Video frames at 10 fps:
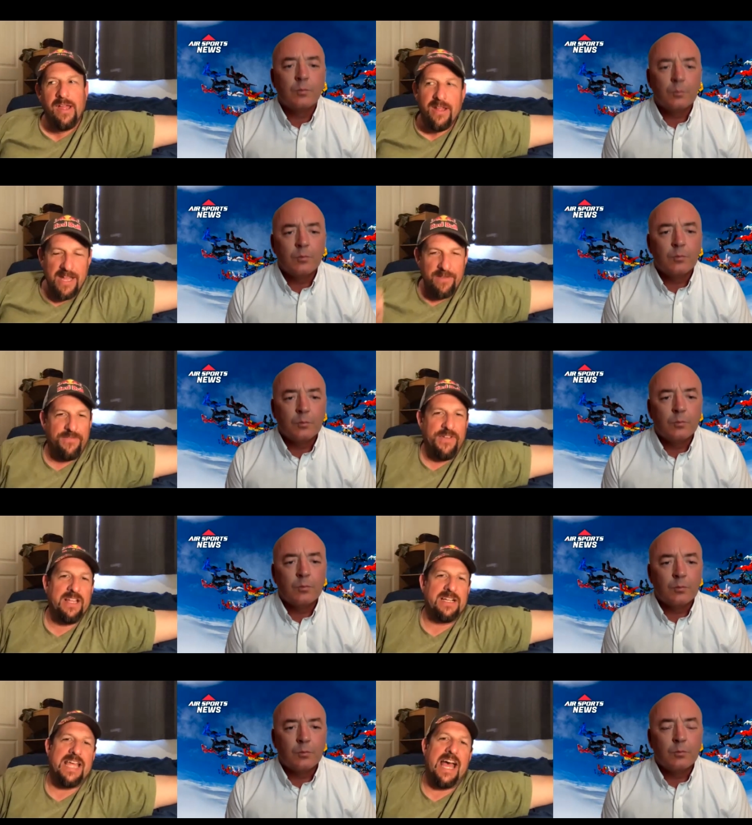Speaker 1: Then
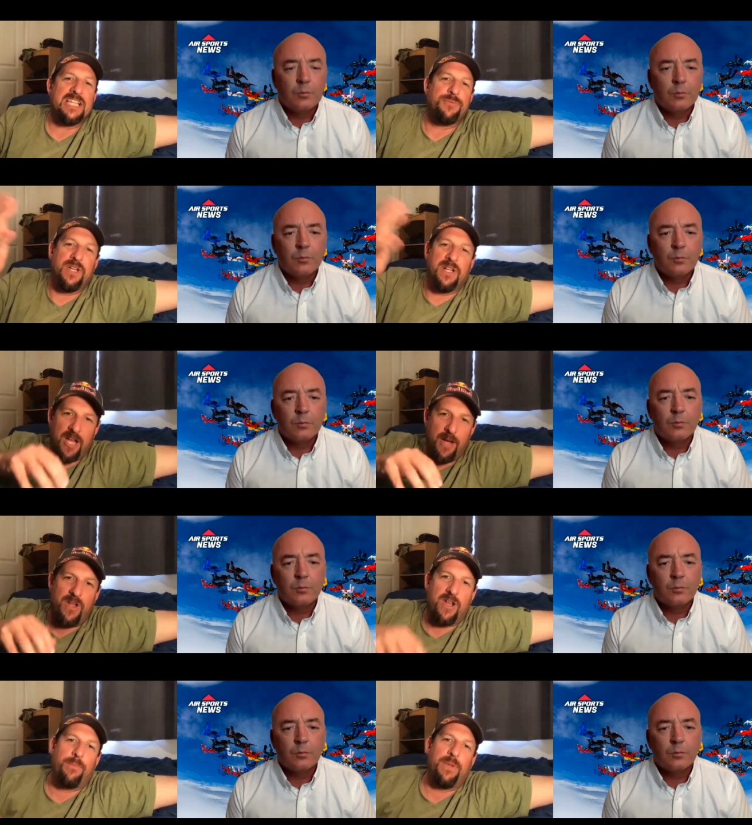Felix asked me to come on
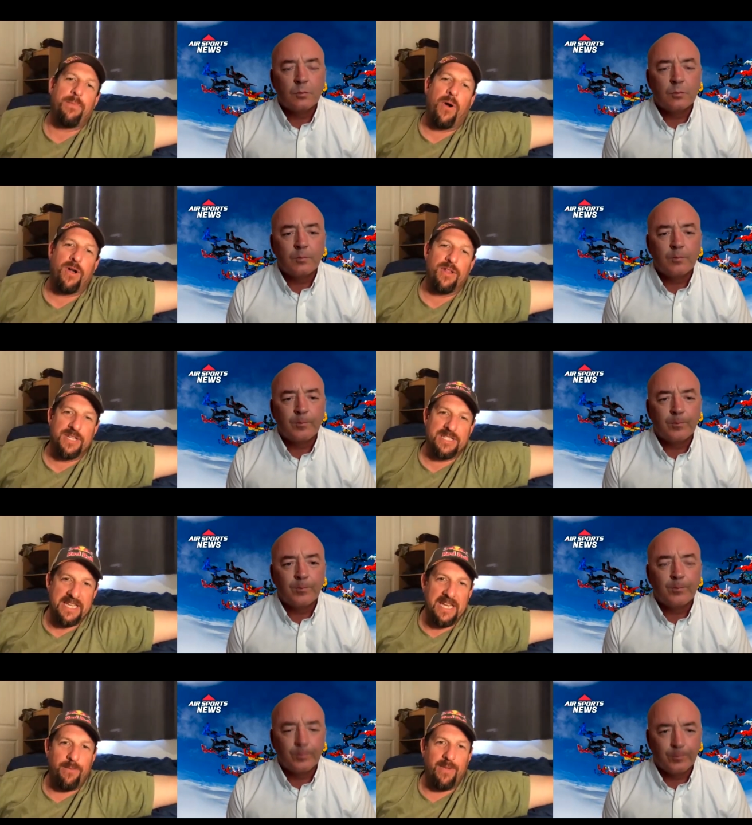and be part of the
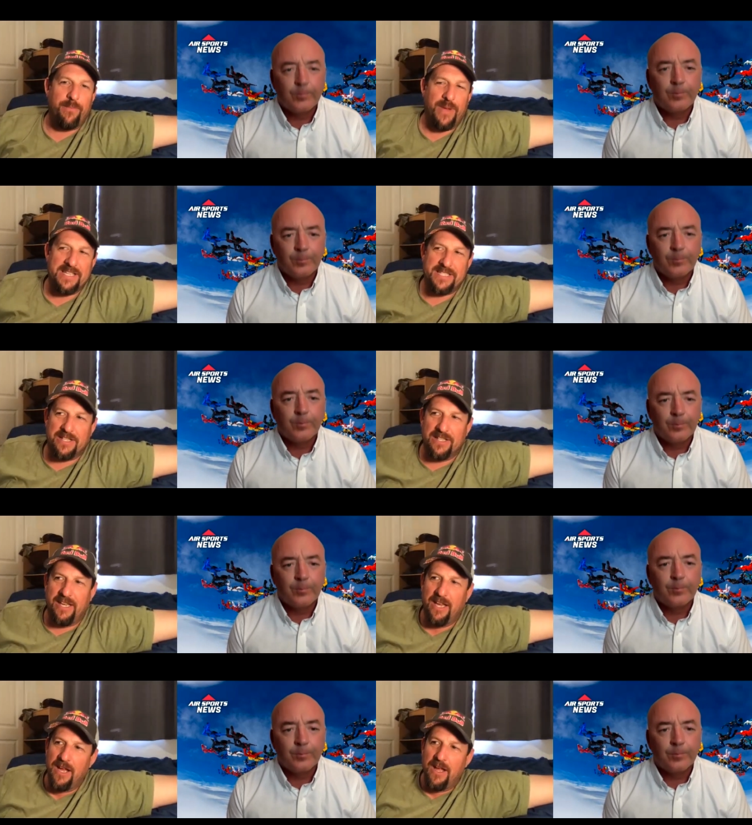team, and basically,
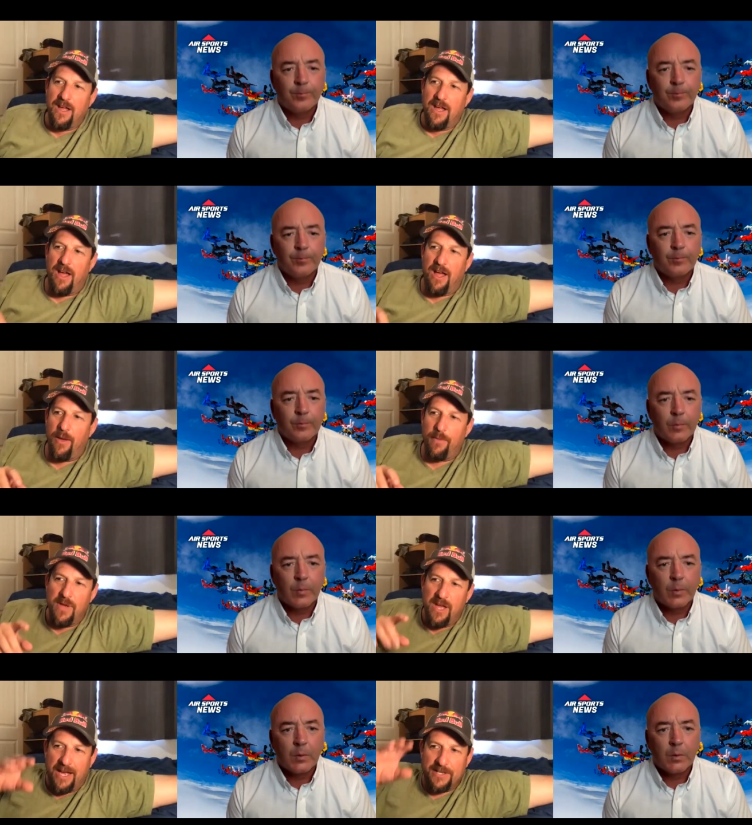um,
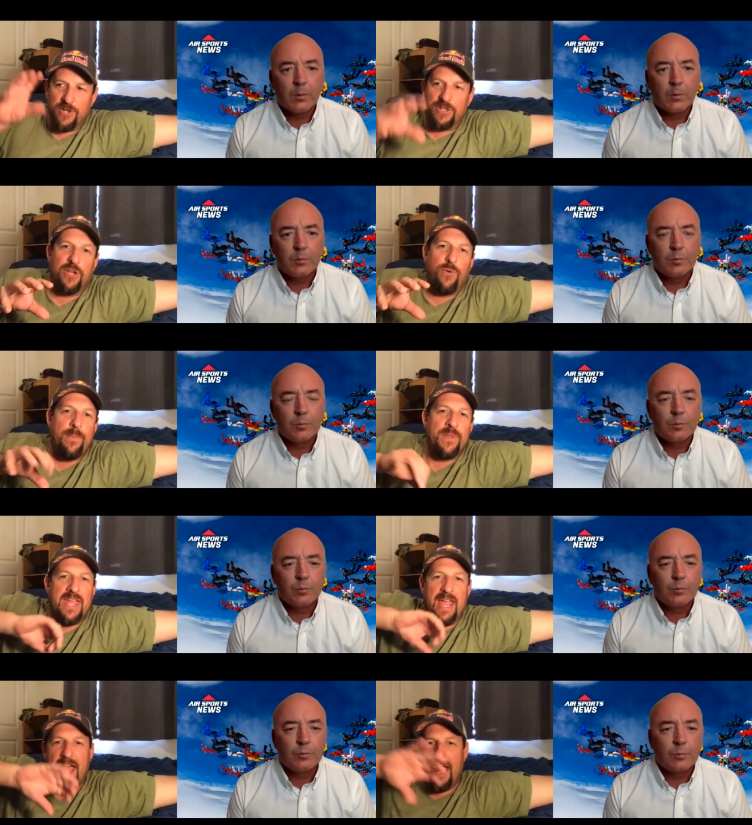I took the equipment they
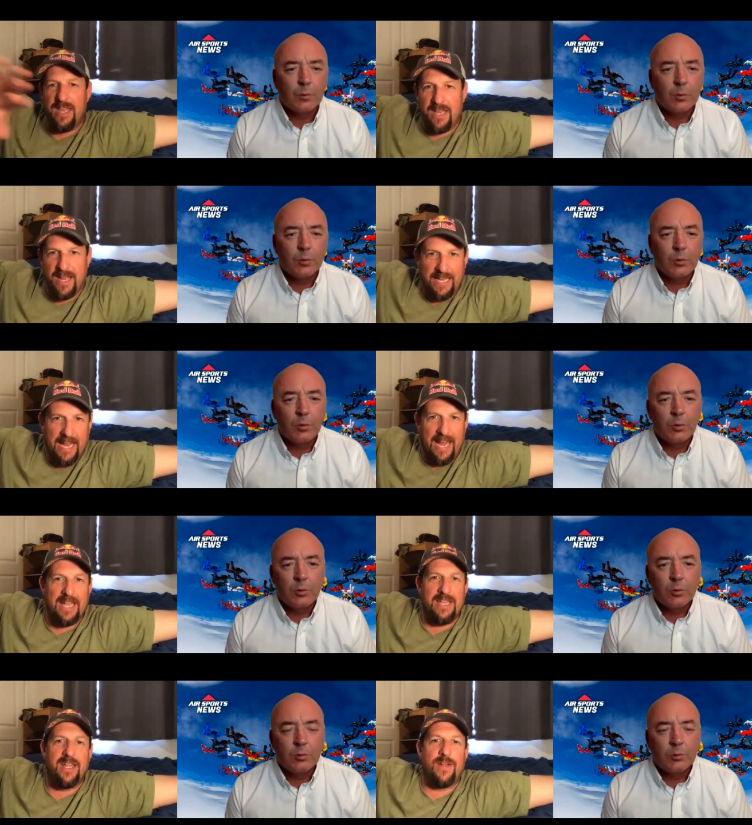had and I canned
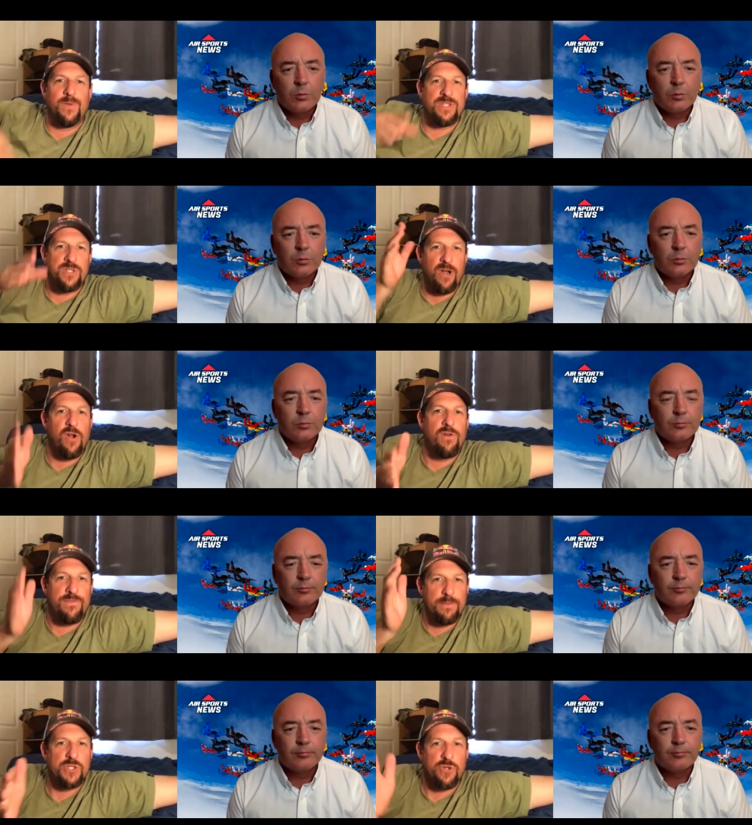it, and we started over from
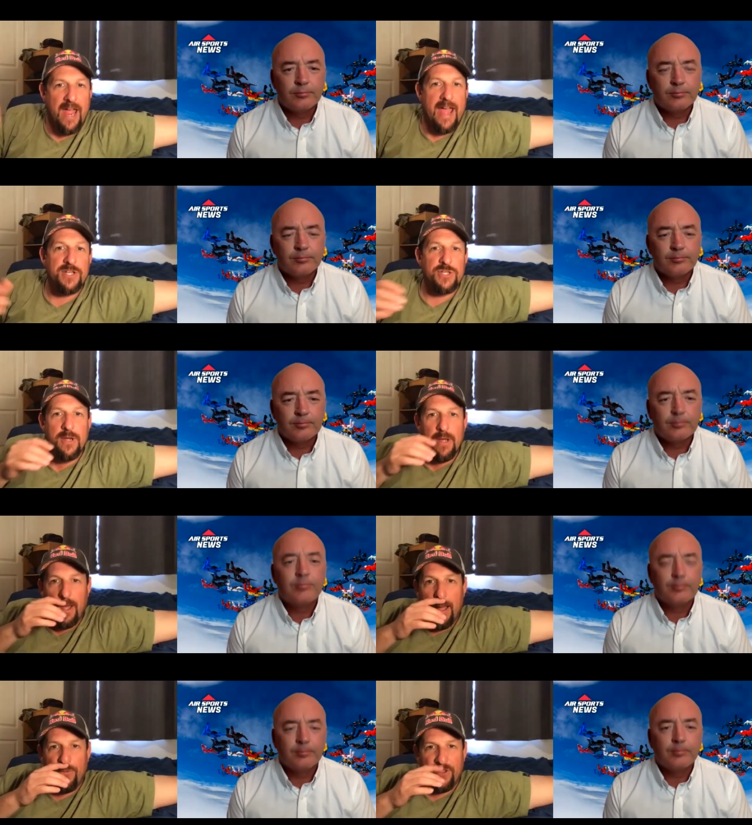scratch
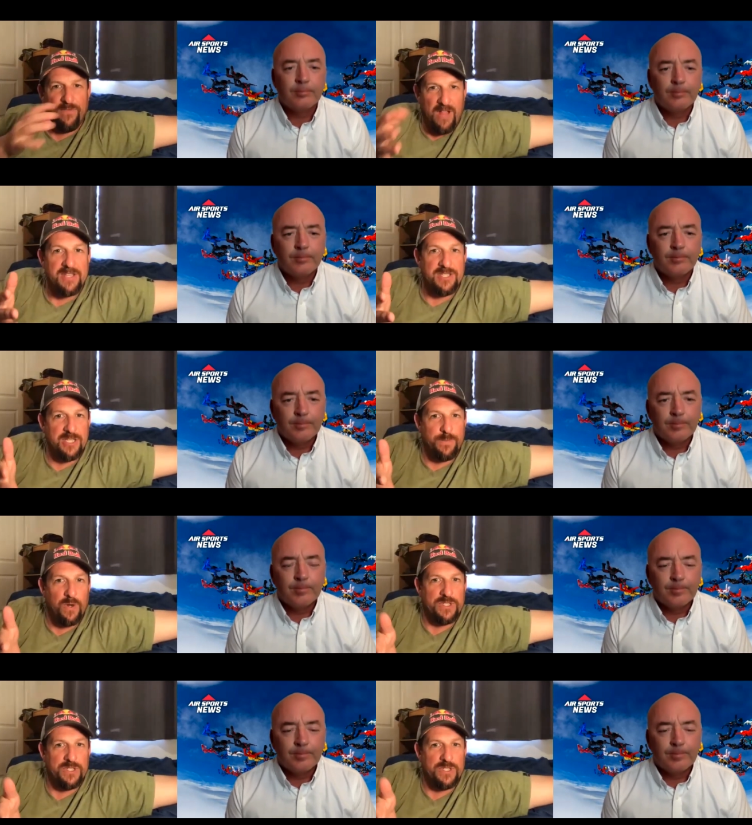um, with Velocity Sports